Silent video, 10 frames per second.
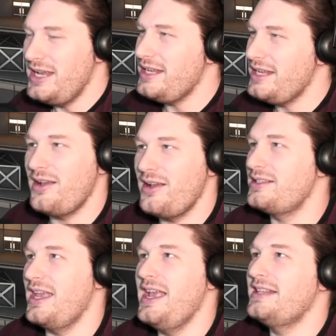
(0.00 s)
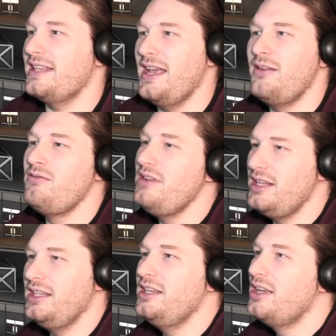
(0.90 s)
It's a
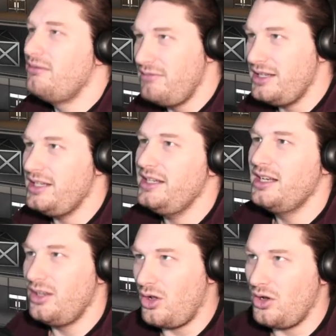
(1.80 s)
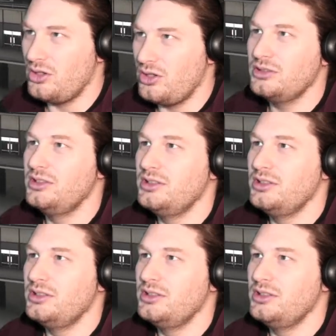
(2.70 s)
really, really long